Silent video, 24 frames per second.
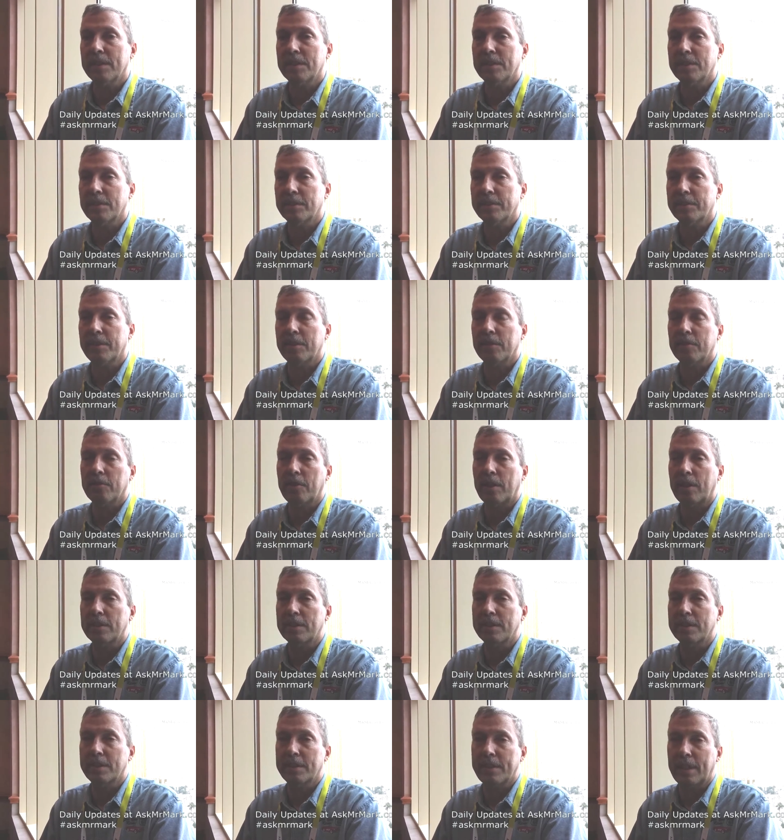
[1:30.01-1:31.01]
This is the
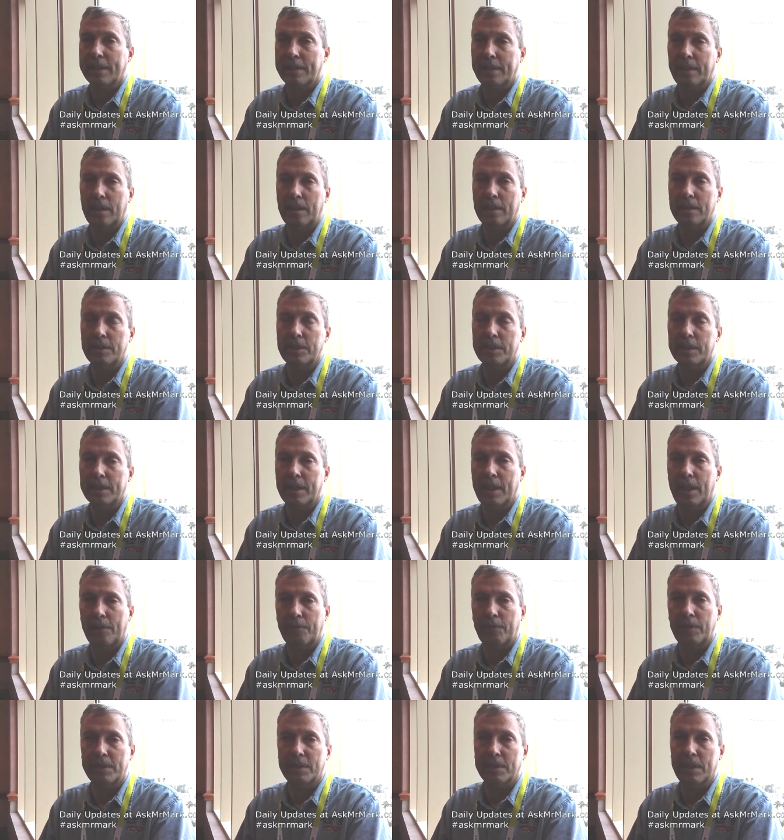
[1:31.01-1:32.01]
largest technology
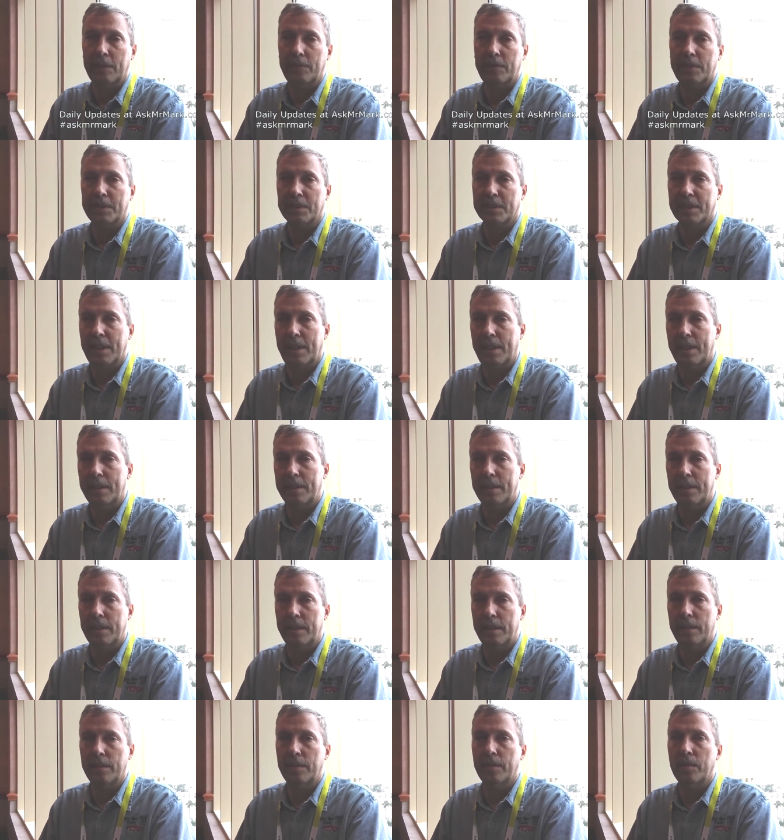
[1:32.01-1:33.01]
conference of its
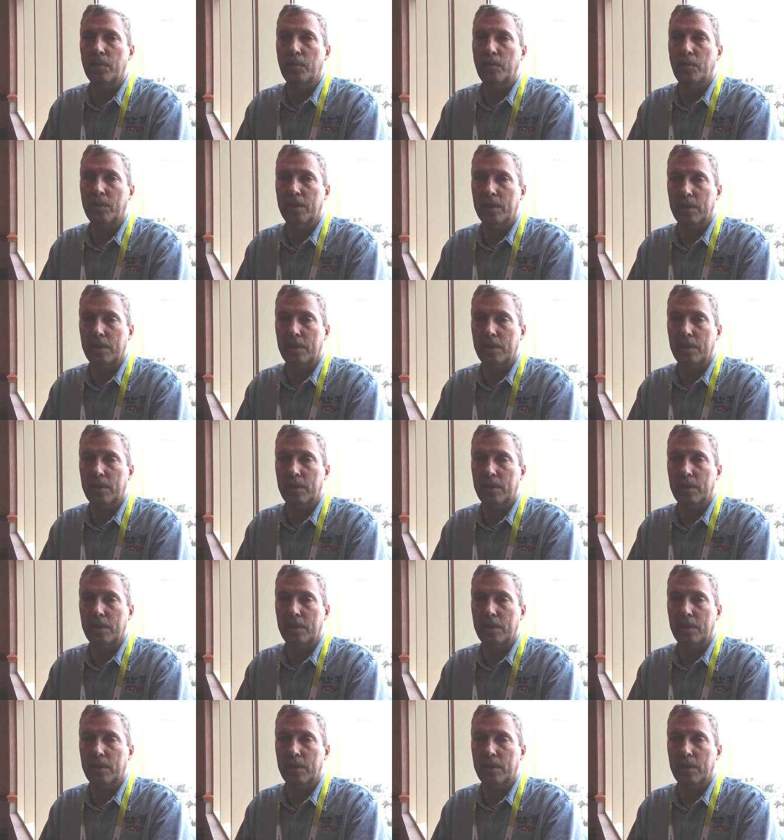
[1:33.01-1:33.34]
kind in the